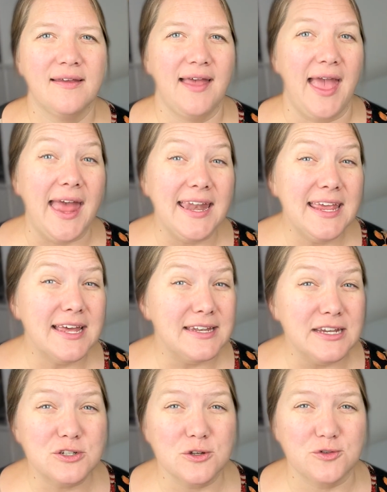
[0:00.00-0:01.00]
any
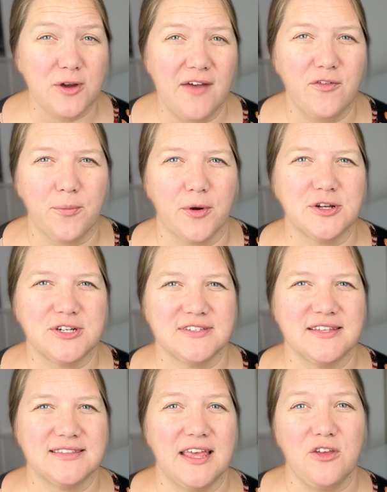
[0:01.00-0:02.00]
initial travel
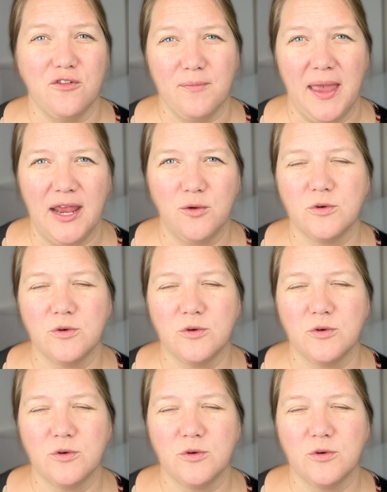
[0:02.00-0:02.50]
purchases that you've made